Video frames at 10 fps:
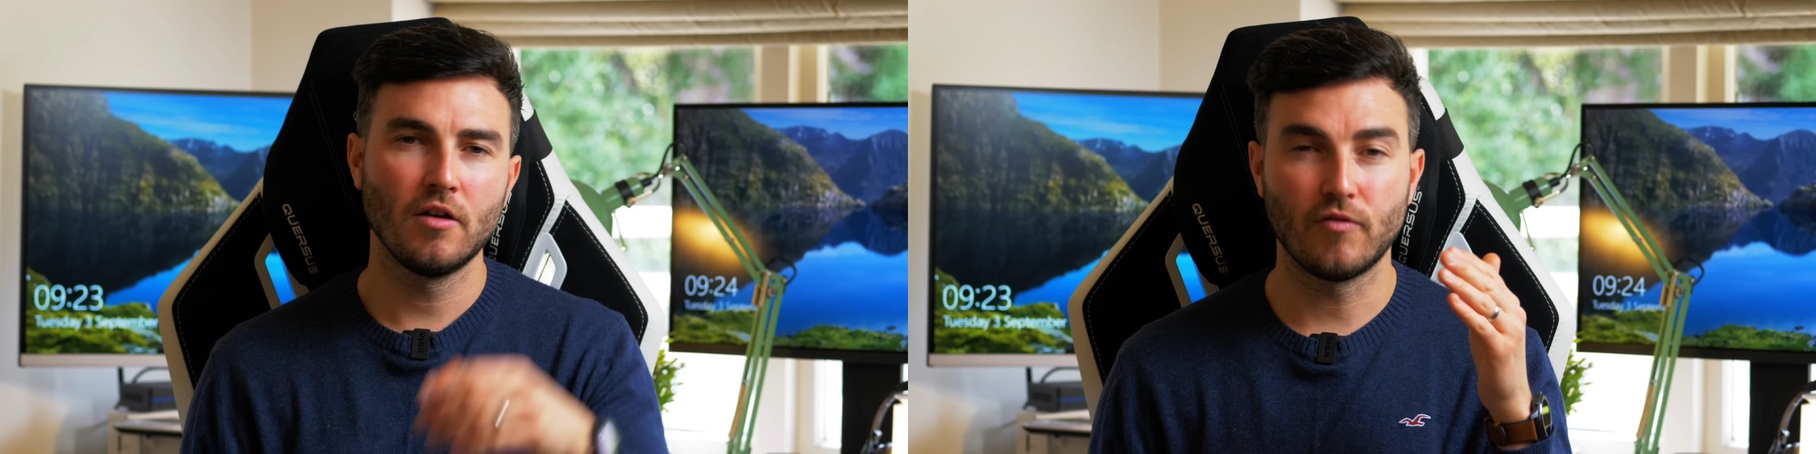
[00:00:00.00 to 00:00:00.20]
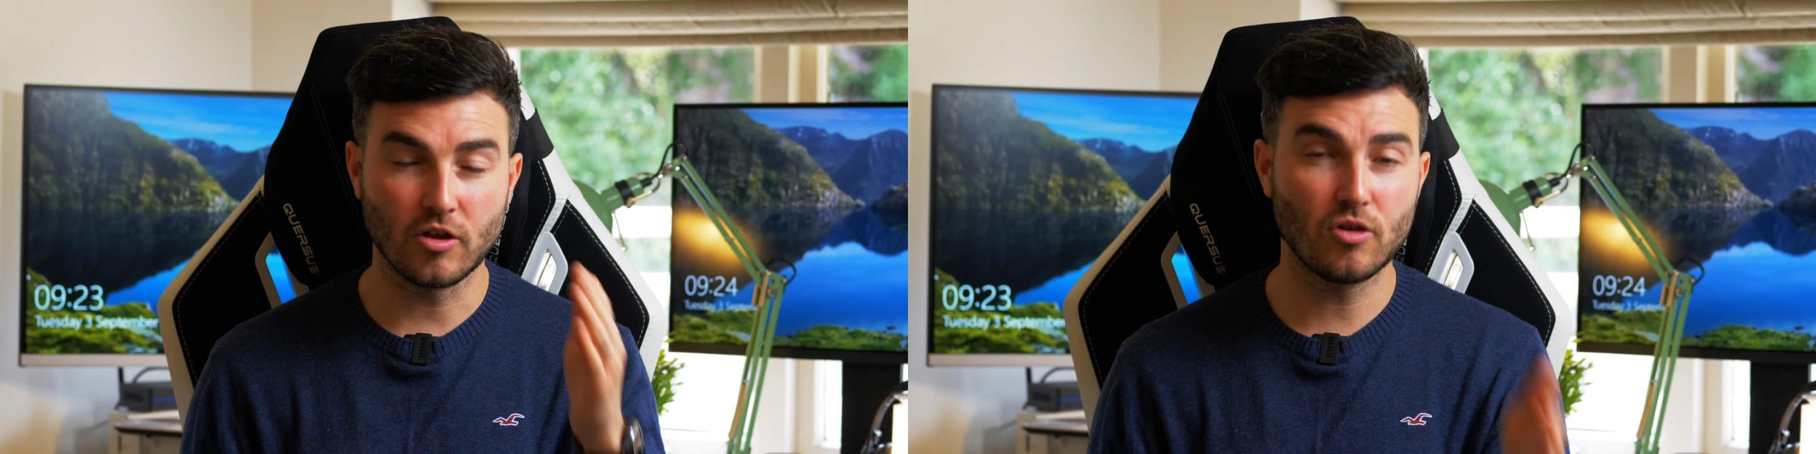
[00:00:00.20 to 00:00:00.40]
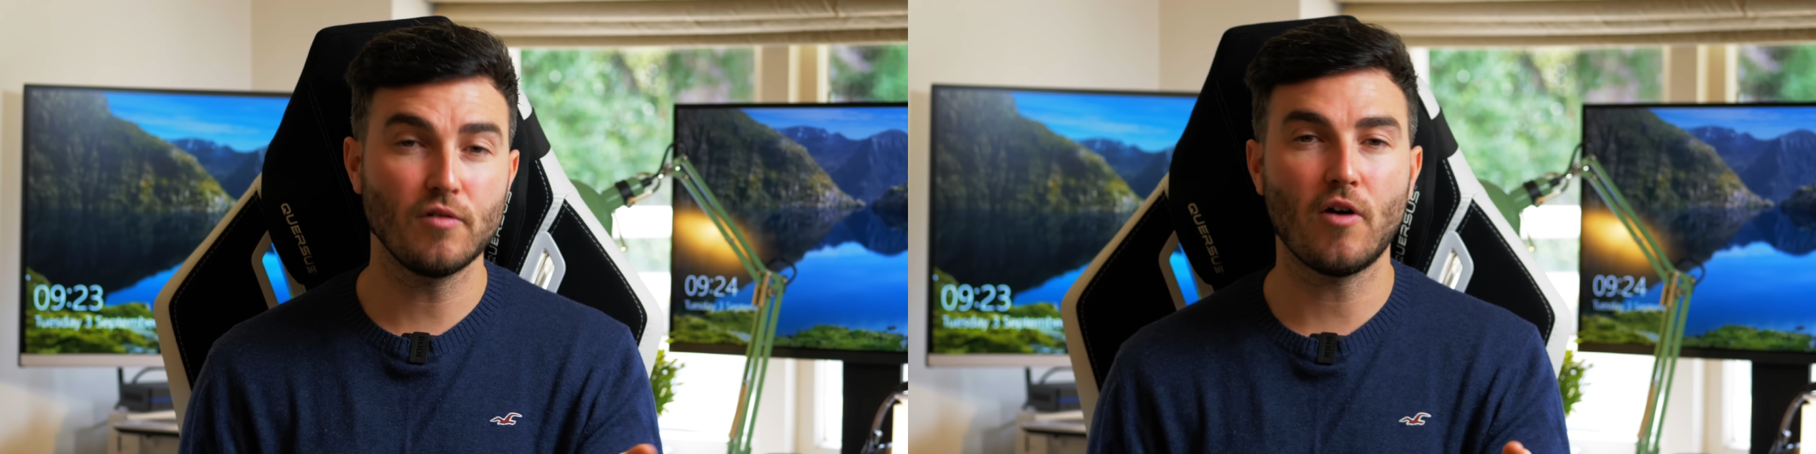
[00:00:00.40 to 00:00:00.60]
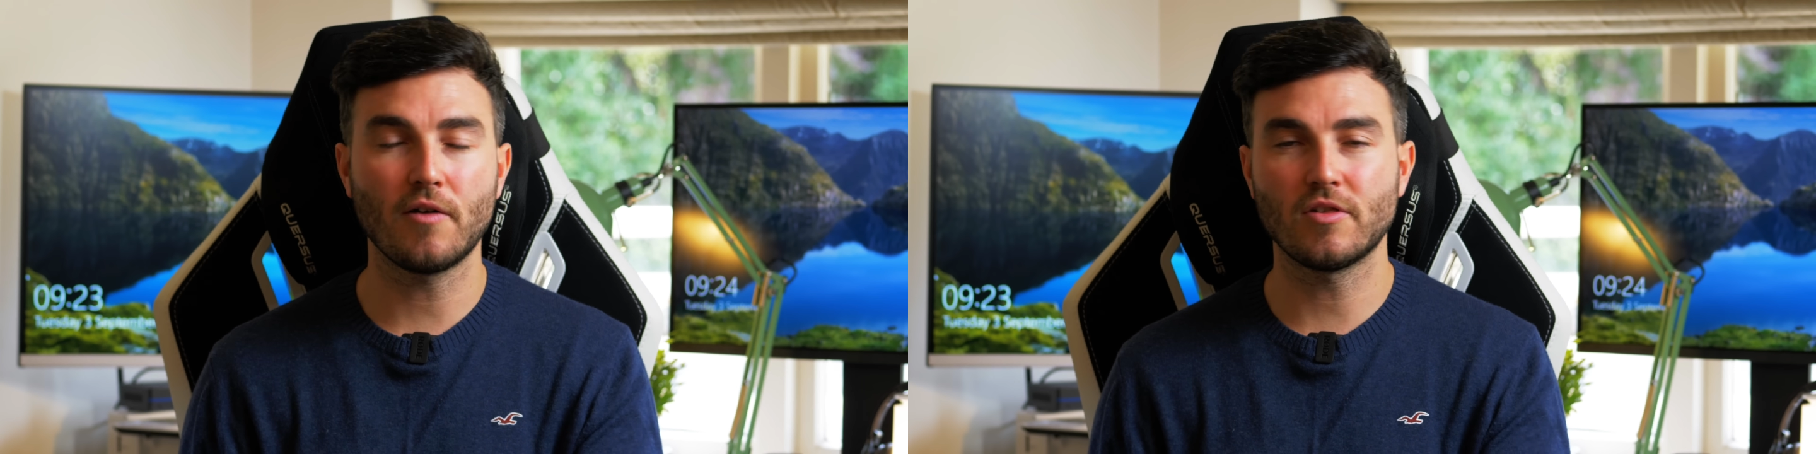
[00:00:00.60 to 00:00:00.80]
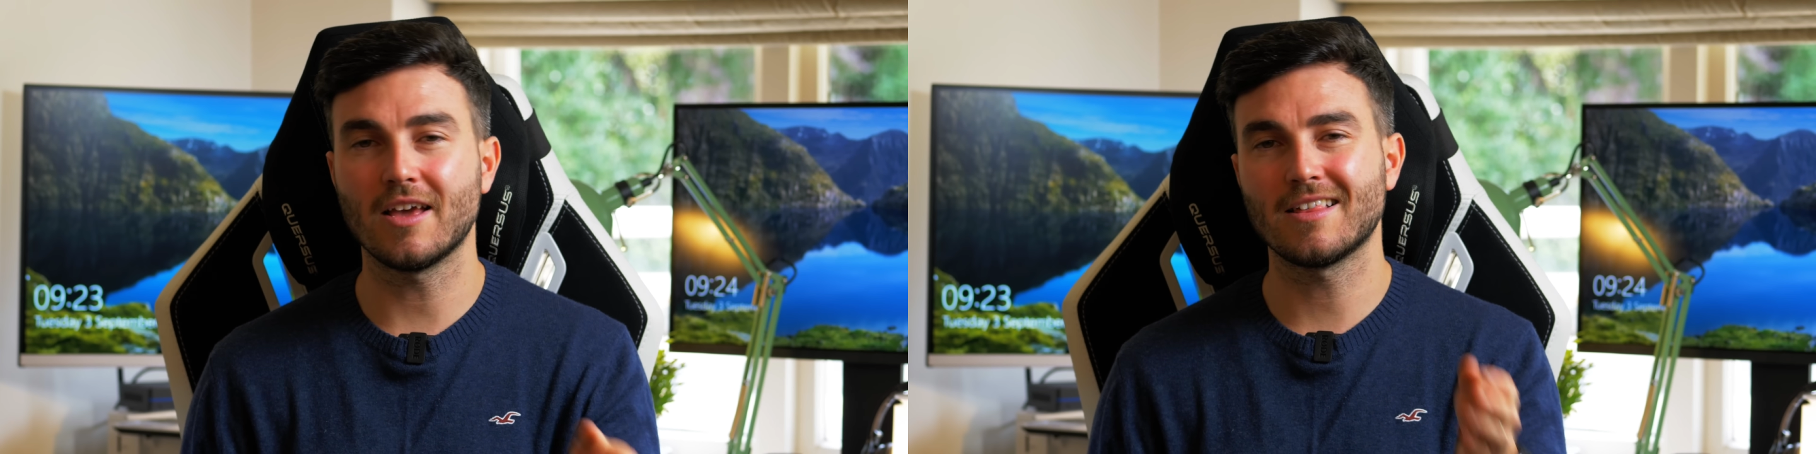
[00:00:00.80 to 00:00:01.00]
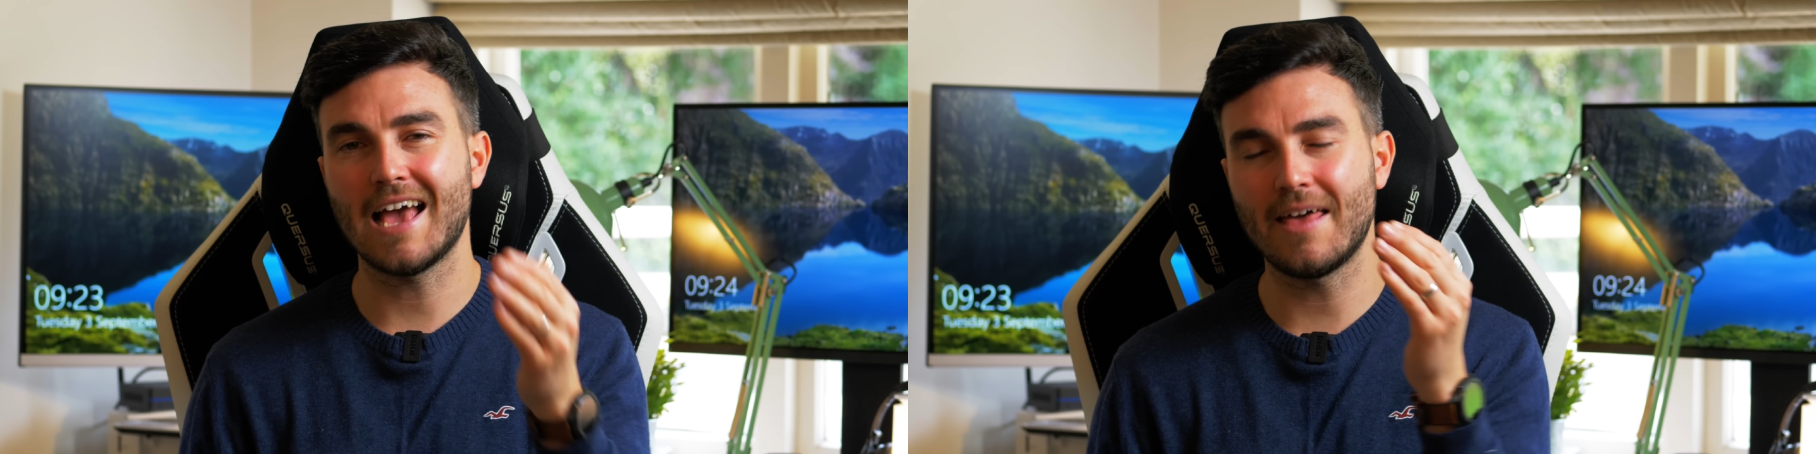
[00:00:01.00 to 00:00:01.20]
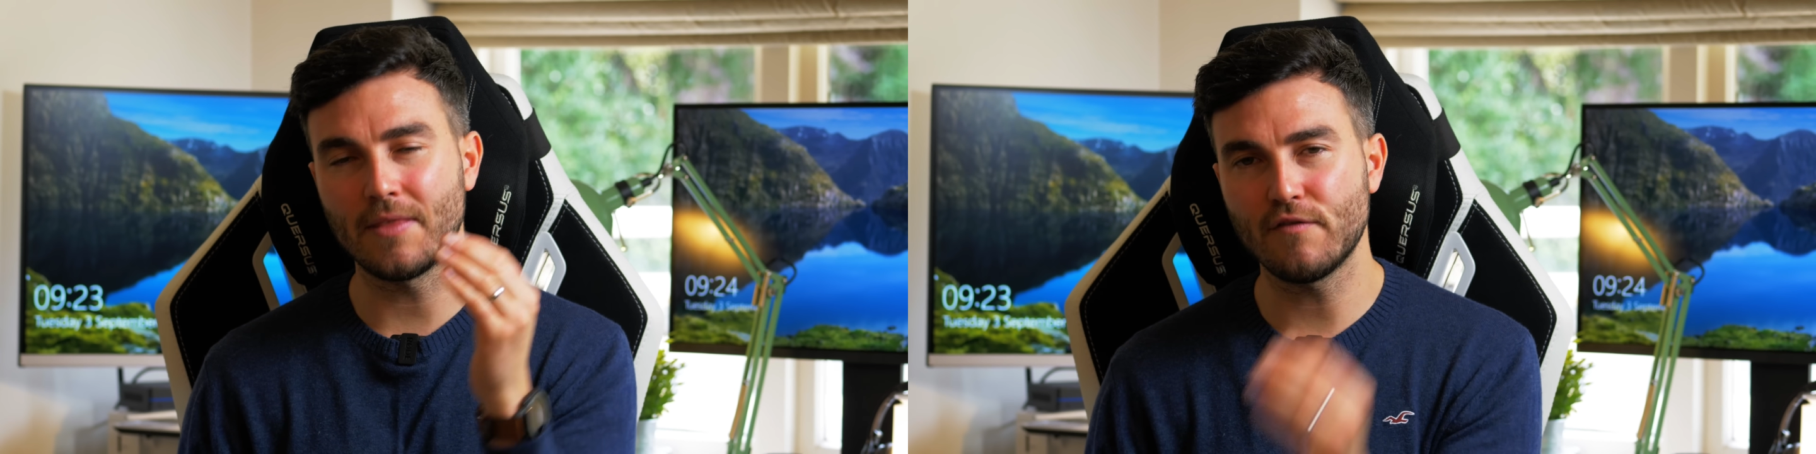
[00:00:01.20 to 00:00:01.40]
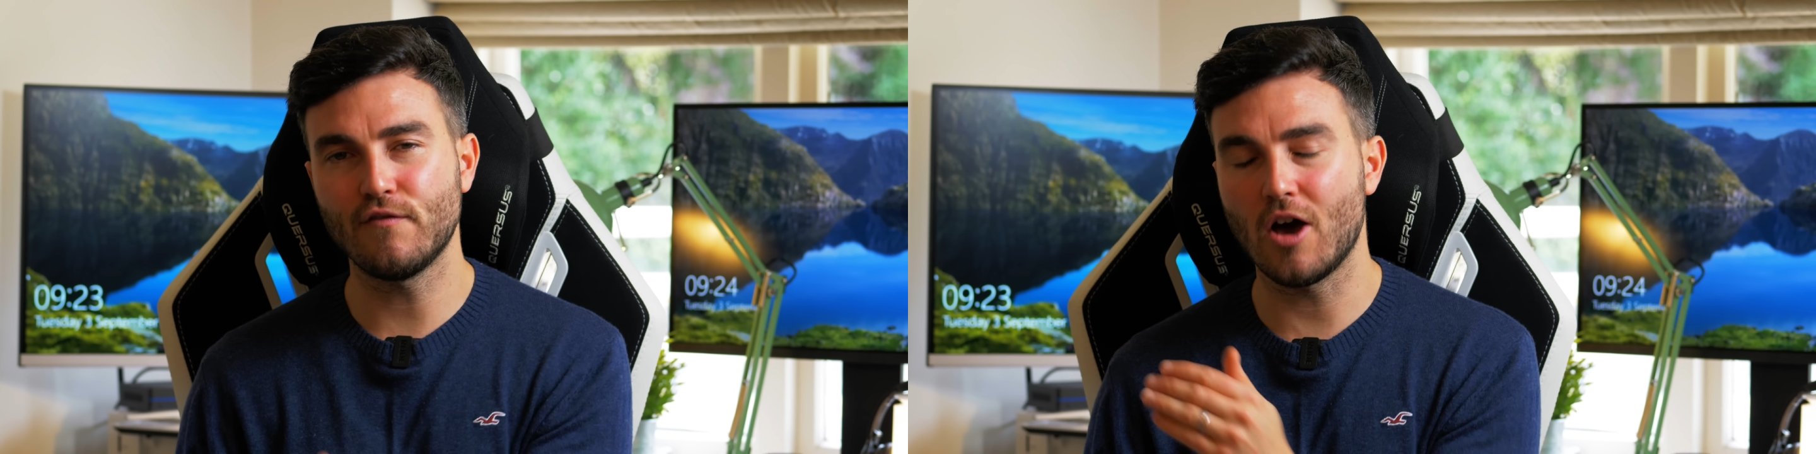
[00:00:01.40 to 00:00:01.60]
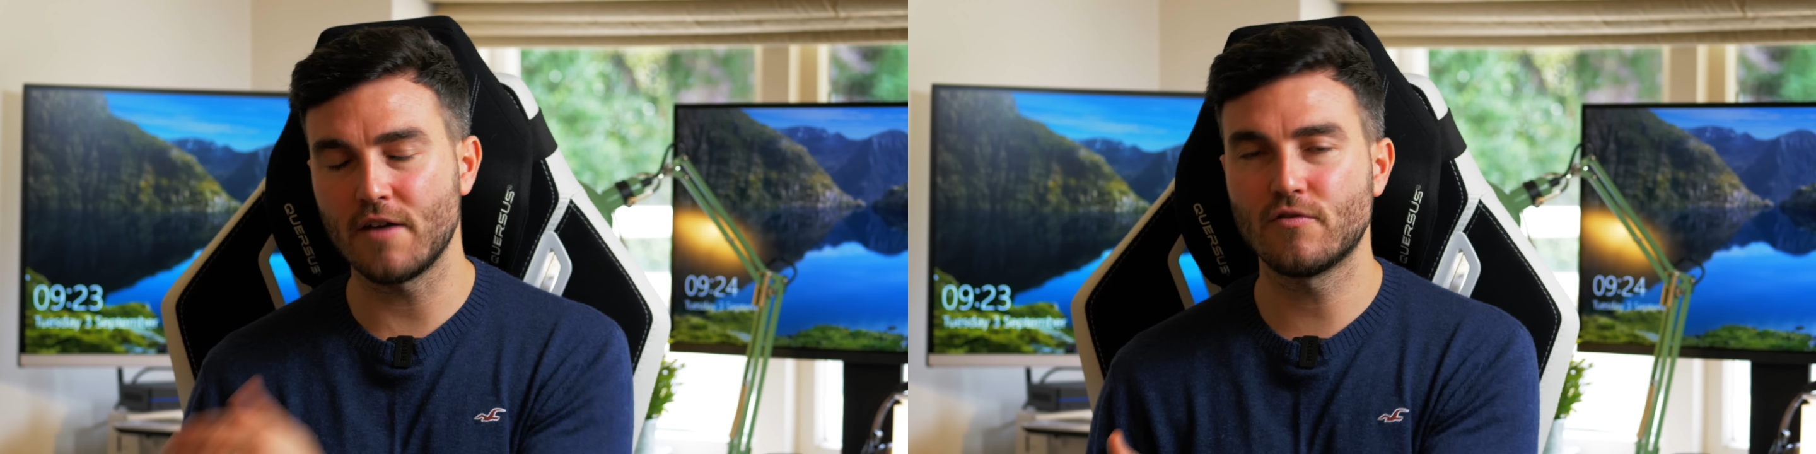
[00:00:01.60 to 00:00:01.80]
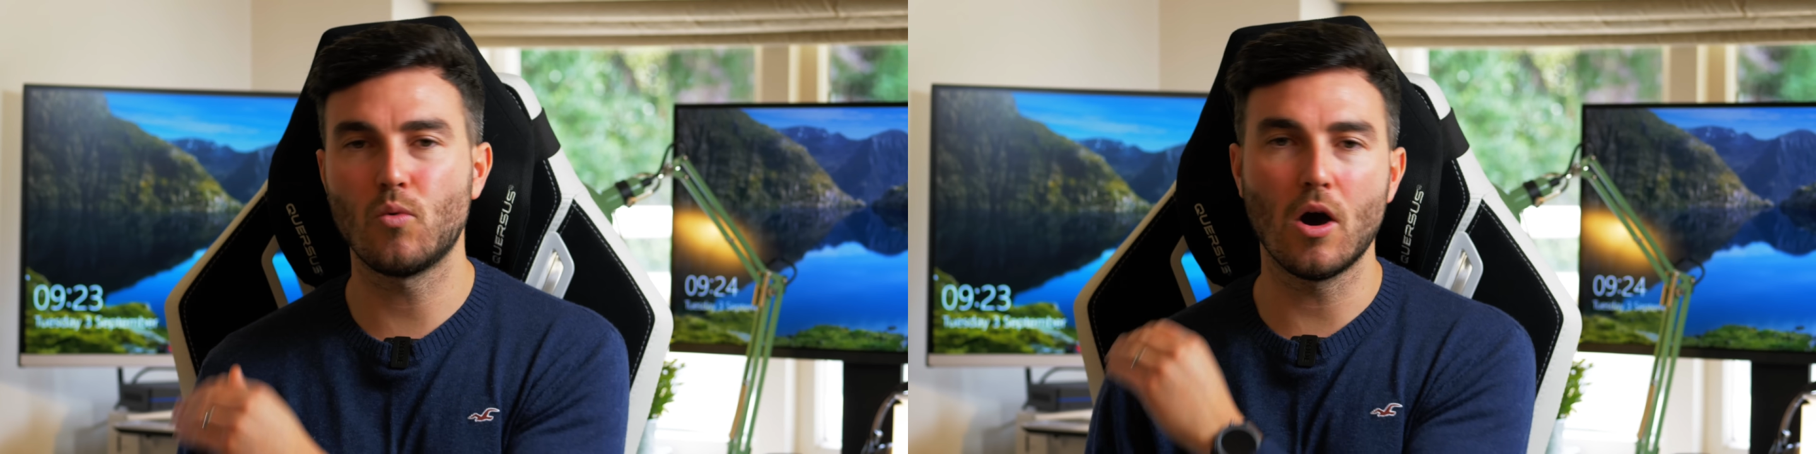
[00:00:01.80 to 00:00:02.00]
for the 256 and the
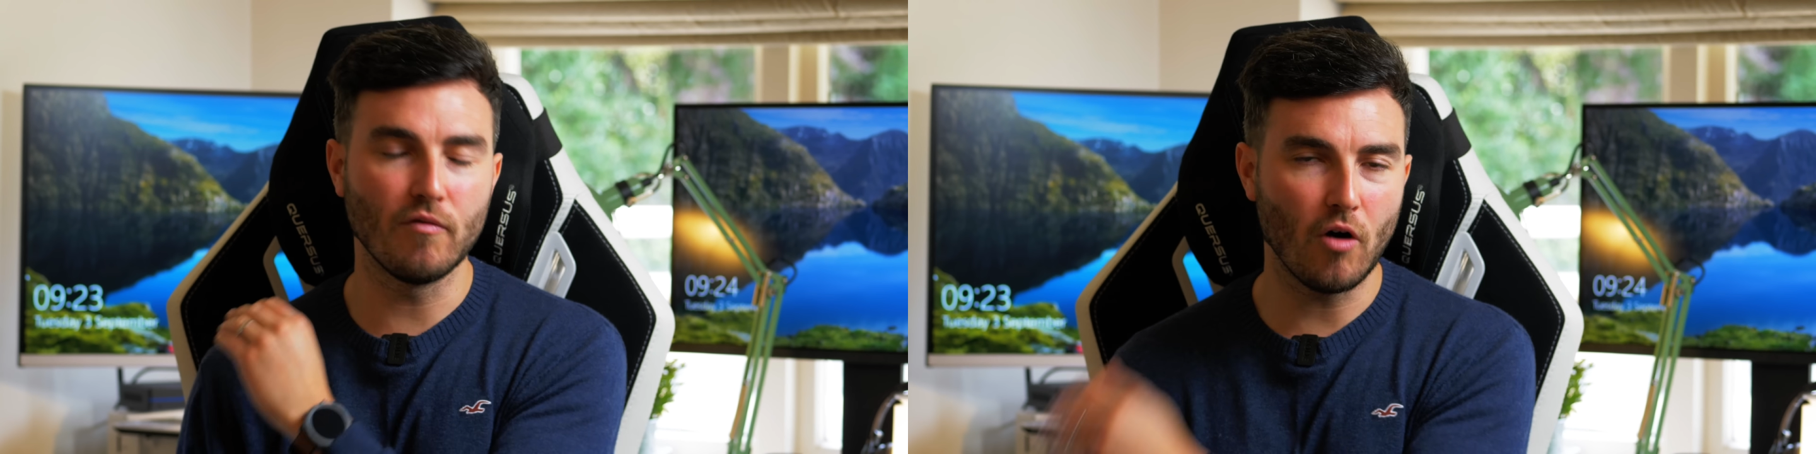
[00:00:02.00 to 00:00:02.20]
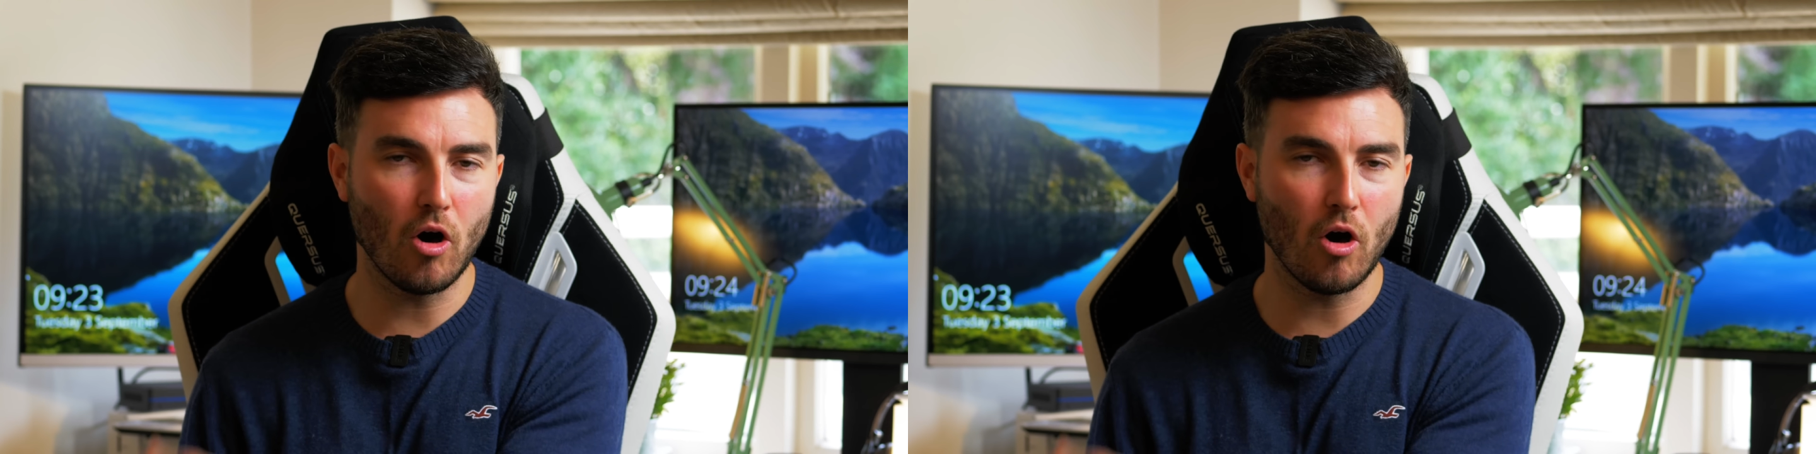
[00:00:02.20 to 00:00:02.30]
512